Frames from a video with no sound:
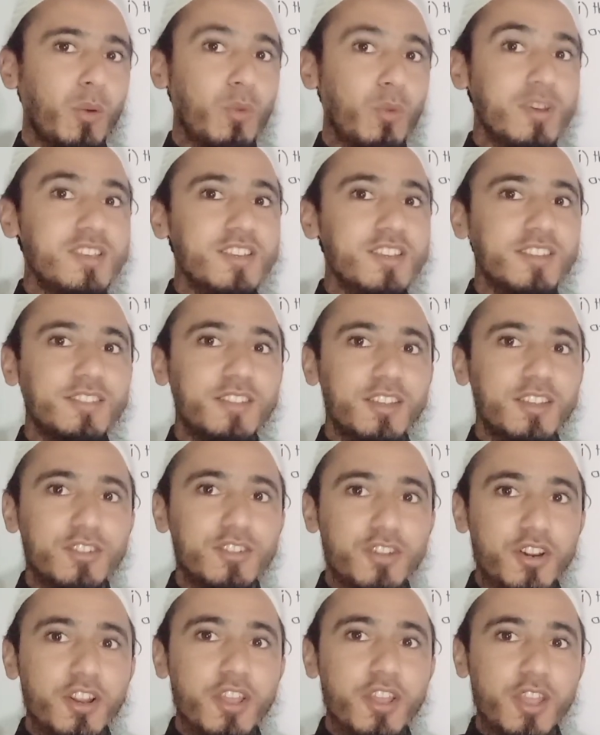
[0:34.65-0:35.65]
which is the
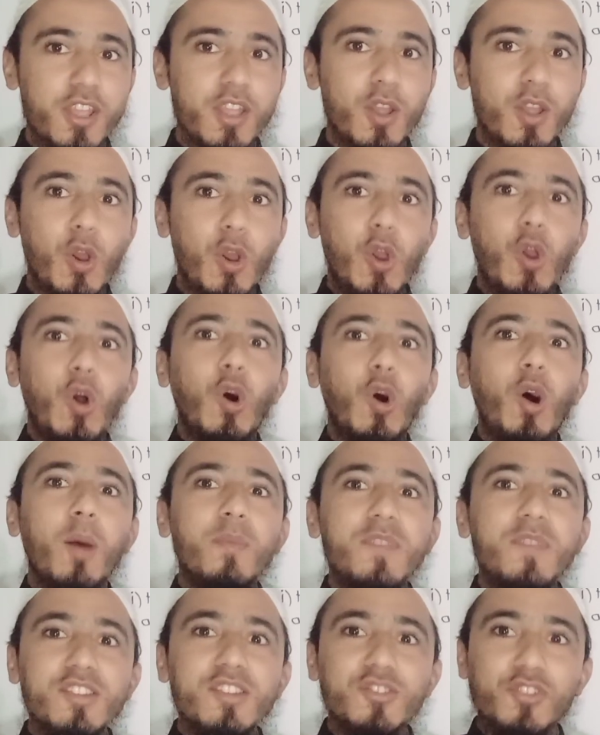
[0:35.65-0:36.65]
study
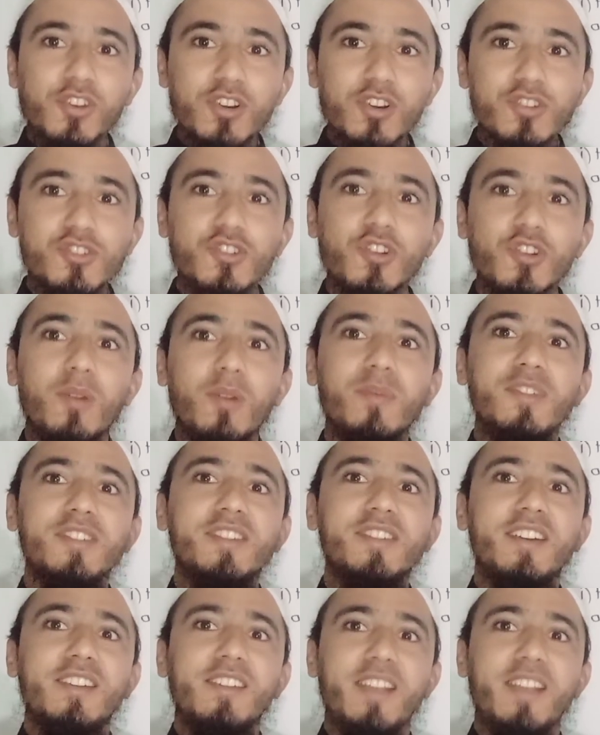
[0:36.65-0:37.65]
of the structure of the
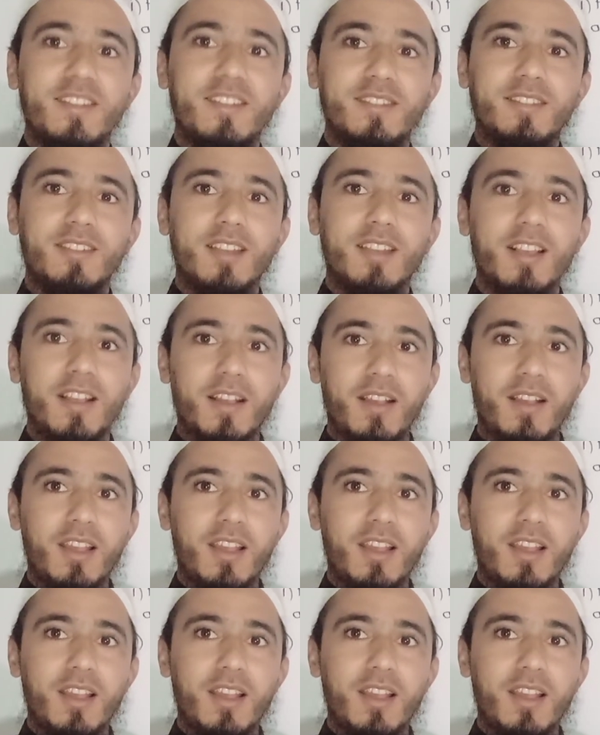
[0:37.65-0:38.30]
sentence